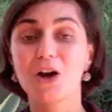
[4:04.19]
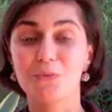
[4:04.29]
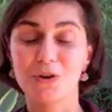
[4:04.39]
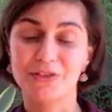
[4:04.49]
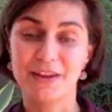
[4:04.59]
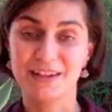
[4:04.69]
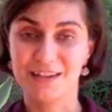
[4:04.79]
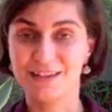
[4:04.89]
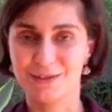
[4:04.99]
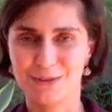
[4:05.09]
what they
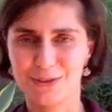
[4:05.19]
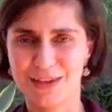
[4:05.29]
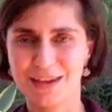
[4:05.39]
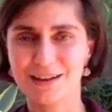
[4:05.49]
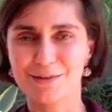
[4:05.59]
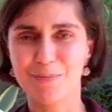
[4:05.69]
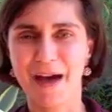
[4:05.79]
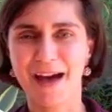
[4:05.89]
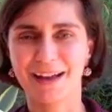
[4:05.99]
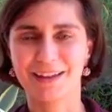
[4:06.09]
needed to hear
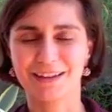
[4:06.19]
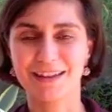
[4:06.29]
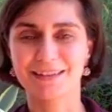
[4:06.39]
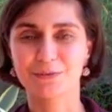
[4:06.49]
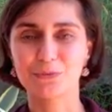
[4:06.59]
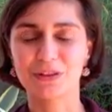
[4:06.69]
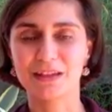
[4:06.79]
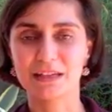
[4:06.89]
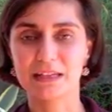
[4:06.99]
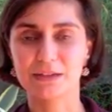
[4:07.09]
back and what
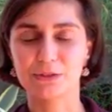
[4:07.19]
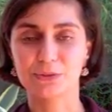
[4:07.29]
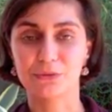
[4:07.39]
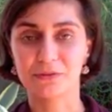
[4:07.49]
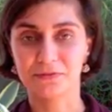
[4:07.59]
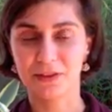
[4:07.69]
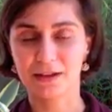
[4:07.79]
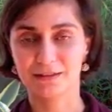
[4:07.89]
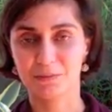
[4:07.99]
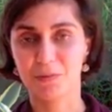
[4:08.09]
they needed to
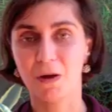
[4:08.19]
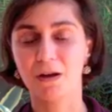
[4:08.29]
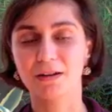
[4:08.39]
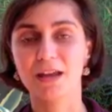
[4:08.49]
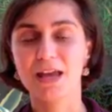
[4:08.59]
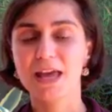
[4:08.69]
reflect upon,